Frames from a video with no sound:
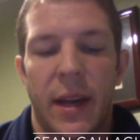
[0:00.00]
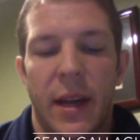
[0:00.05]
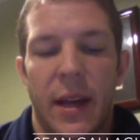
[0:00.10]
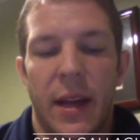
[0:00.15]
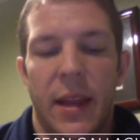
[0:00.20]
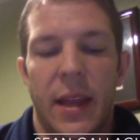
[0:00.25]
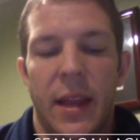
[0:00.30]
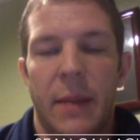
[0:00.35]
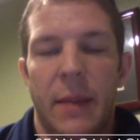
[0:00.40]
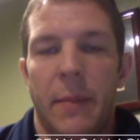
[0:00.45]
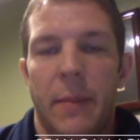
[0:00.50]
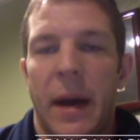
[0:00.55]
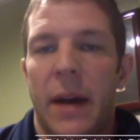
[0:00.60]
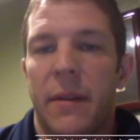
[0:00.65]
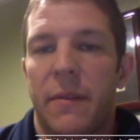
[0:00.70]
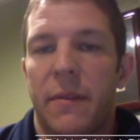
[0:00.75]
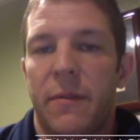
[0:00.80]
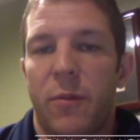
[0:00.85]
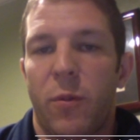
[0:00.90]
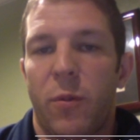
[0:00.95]
the
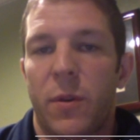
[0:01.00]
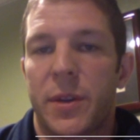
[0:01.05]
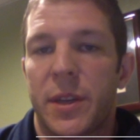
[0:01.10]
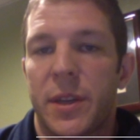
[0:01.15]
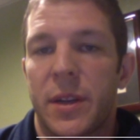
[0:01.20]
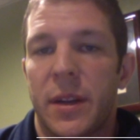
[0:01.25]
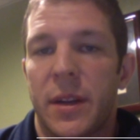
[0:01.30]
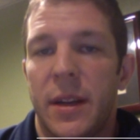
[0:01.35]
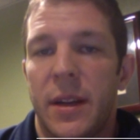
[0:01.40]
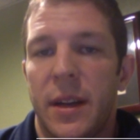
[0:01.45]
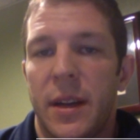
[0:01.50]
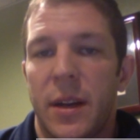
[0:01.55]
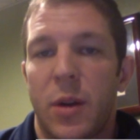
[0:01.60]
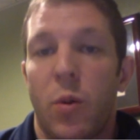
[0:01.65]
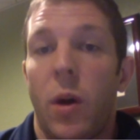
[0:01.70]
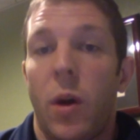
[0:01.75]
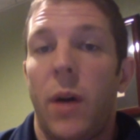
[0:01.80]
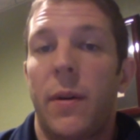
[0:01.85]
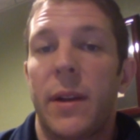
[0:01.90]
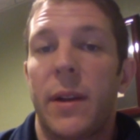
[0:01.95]
amount of force,
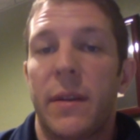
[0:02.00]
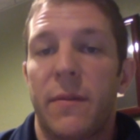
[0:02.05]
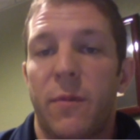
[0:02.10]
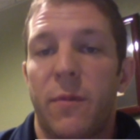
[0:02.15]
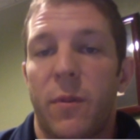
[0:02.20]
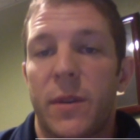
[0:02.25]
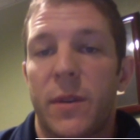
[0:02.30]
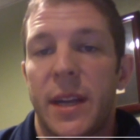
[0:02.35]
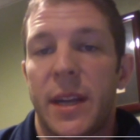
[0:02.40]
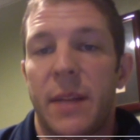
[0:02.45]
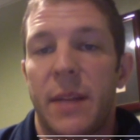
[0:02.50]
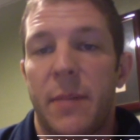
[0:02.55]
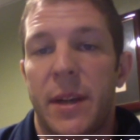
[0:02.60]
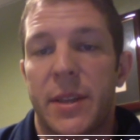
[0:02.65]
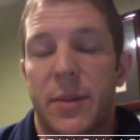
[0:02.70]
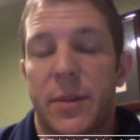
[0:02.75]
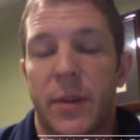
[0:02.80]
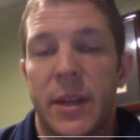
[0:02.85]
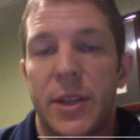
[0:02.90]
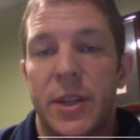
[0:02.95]
quality of force that a
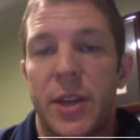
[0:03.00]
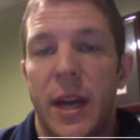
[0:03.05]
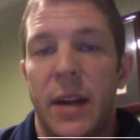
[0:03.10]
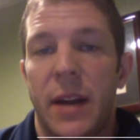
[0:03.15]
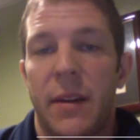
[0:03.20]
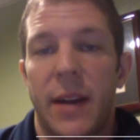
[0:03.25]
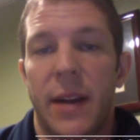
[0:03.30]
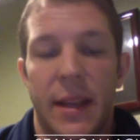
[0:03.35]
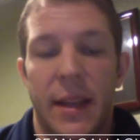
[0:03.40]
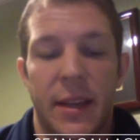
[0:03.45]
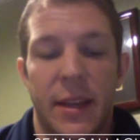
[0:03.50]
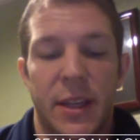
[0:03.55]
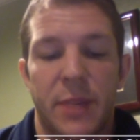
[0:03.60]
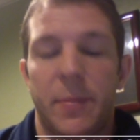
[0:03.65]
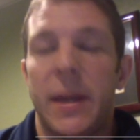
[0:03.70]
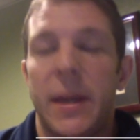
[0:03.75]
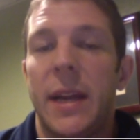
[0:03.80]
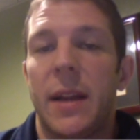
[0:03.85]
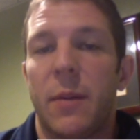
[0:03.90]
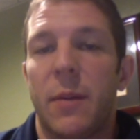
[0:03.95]
muscle can generate, the
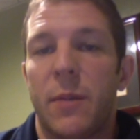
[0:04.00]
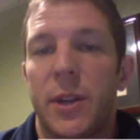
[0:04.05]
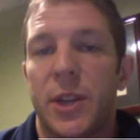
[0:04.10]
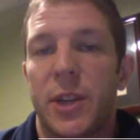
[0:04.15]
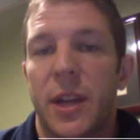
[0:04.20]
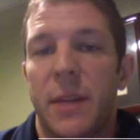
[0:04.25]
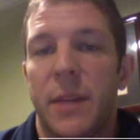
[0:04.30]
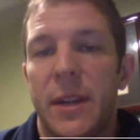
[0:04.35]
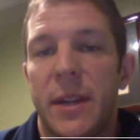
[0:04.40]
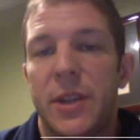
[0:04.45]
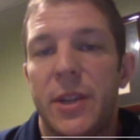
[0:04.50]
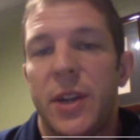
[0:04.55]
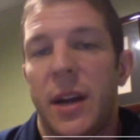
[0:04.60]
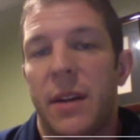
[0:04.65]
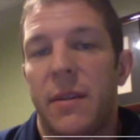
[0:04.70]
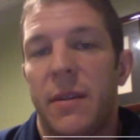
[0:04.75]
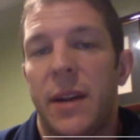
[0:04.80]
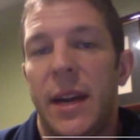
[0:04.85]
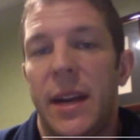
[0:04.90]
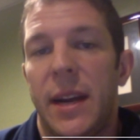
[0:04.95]
speed at which it can be
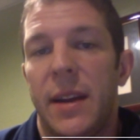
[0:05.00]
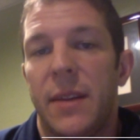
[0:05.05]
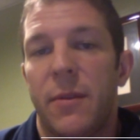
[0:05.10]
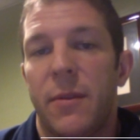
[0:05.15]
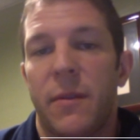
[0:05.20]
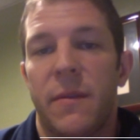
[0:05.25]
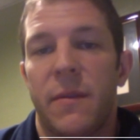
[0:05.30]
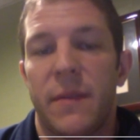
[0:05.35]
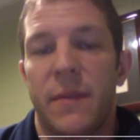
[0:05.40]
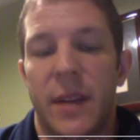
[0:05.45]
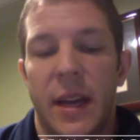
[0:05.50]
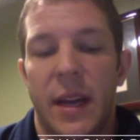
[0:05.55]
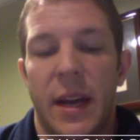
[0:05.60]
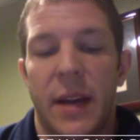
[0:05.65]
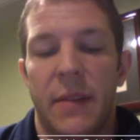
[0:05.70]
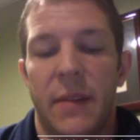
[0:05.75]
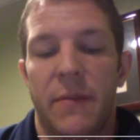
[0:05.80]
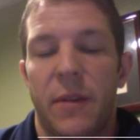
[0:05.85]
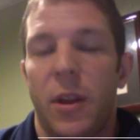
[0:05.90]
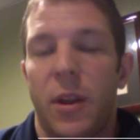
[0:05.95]
generated, or
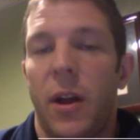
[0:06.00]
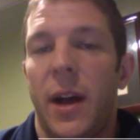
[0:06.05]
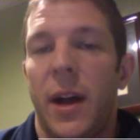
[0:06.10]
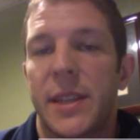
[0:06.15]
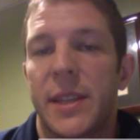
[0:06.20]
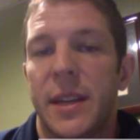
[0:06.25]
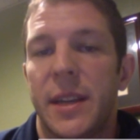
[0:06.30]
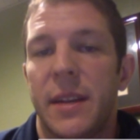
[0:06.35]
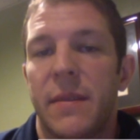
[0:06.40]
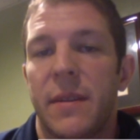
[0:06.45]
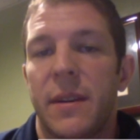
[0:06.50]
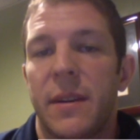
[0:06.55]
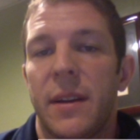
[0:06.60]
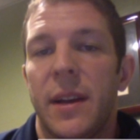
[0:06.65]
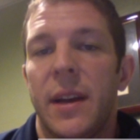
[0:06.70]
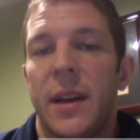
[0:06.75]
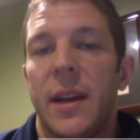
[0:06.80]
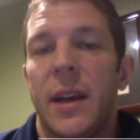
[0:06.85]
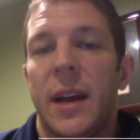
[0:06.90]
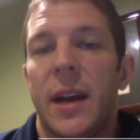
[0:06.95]
the velocity
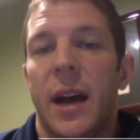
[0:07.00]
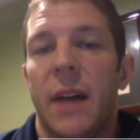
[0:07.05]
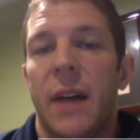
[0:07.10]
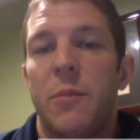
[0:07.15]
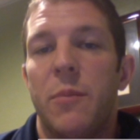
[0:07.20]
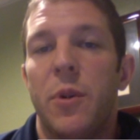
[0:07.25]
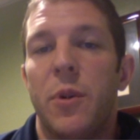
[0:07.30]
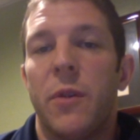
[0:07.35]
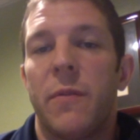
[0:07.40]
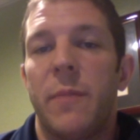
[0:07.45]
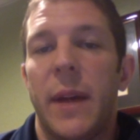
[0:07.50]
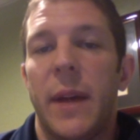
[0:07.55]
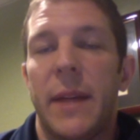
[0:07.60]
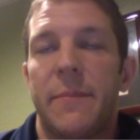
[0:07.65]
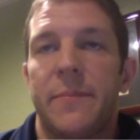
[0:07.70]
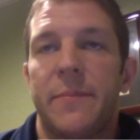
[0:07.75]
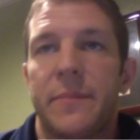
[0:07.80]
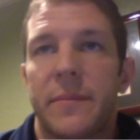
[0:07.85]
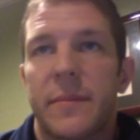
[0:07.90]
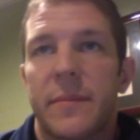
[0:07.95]
of
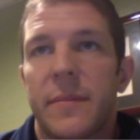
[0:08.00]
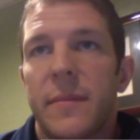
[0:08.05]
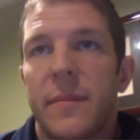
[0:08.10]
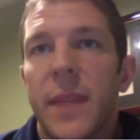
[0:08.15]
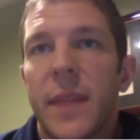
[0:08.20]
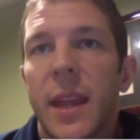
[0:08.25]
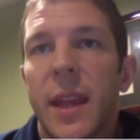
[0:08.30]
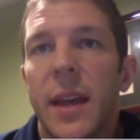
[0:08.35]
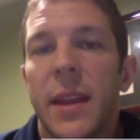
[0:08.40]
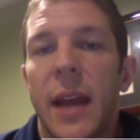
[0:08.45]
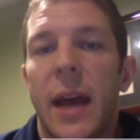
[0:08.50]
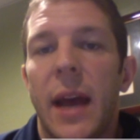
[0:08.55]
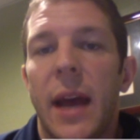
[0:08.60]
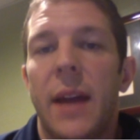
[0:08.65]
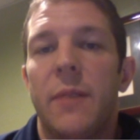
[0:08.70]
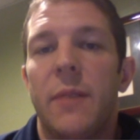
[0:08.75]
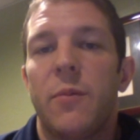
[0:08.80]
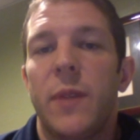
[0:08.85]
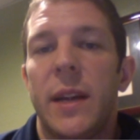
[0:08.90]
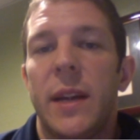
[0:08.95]
movement,
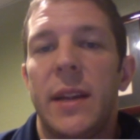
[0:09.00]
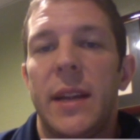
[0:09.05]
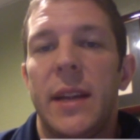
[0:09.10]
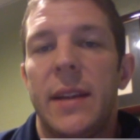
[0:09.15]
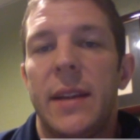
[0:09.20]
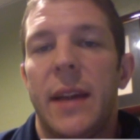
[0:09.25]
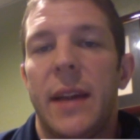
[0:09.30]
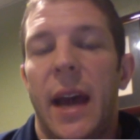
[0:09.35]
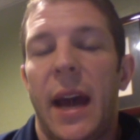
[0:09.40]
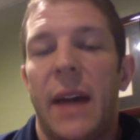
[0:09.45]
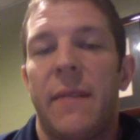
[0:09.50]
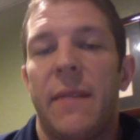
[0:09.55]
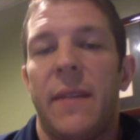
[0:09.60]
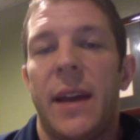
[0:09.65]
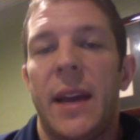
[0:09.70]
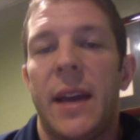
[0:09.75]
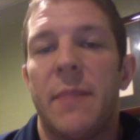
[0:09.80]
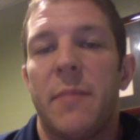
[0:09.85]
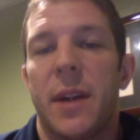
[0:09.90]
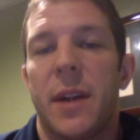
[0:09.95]
then we need to
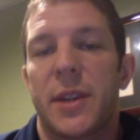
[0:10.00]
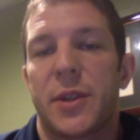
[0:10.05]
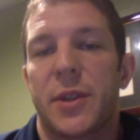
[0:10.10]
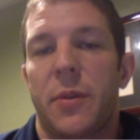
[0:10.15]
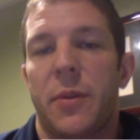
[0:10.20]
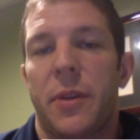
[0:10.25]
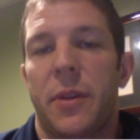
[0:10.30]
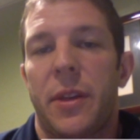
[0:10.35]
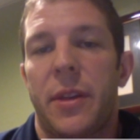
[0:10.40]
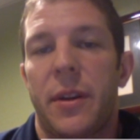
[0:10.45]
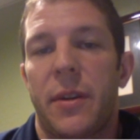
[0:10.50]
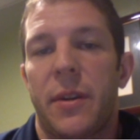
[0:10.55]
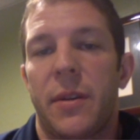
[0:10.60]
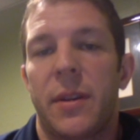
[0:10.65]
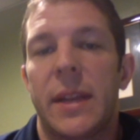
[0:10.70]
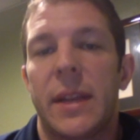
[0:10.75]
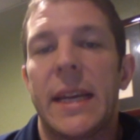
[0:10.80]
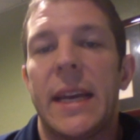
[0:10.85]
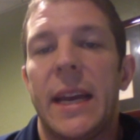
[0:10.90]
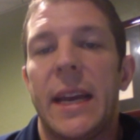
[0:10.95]
have a muscle
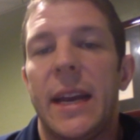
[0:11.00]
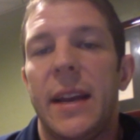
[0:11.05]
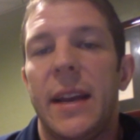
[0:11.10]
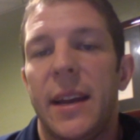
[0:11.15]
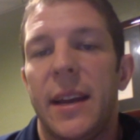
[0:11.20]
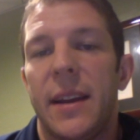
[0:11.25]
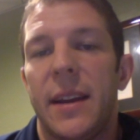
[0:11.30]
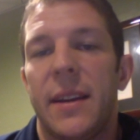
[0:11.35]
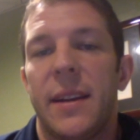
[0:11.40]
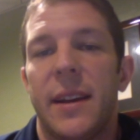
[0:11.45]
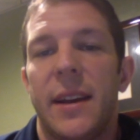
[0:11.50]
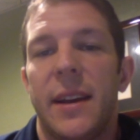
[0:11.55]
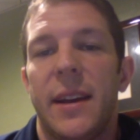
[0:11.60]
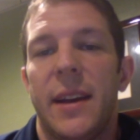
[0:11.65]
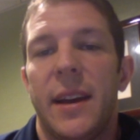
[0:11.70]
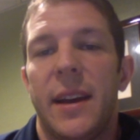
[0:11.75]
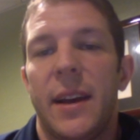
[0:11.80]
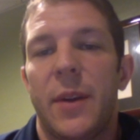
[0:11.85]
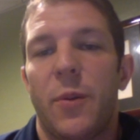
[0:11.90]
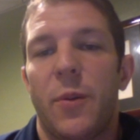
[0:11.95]
thoroughly heated
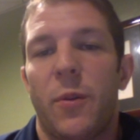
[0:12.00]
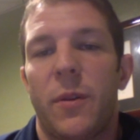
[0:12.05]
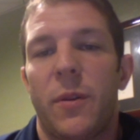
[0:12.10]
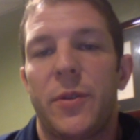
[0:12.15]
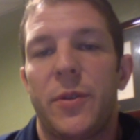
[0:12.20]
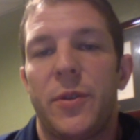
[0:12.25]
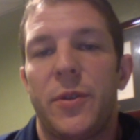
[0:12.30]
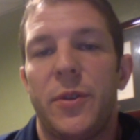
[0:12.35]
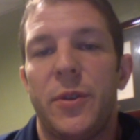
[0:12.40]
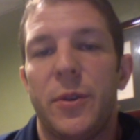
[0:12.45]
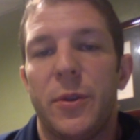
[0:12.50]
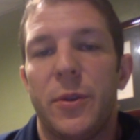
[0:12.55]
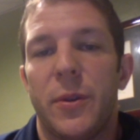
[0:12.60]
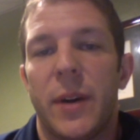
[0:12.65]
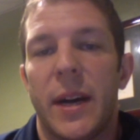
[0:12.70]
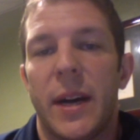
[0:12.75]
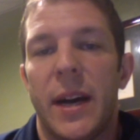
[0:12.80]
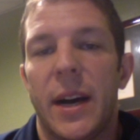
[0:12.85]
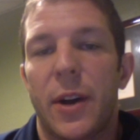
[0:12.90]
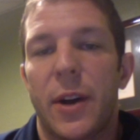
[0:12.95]
in order
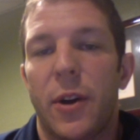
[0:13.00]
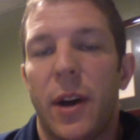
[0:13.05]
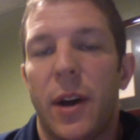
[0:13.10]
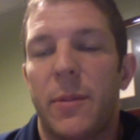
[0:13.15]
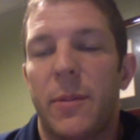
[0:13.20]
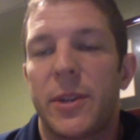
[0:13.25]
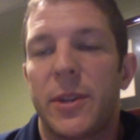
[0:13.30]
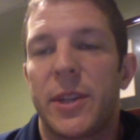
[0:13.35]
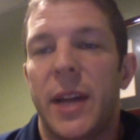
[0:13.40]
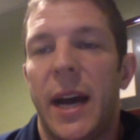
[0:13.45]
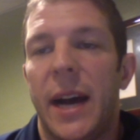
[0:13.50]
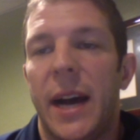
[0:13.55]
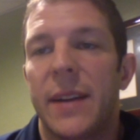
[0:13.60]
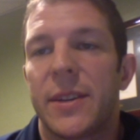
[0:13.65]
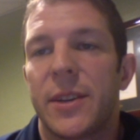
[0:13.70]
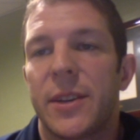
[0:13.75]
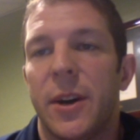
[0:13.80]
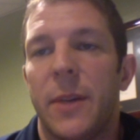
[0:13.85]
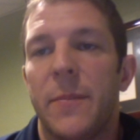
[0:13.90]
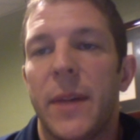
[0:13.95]
to accomplish
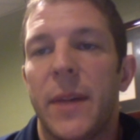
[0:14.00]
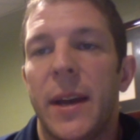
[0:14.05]
that. So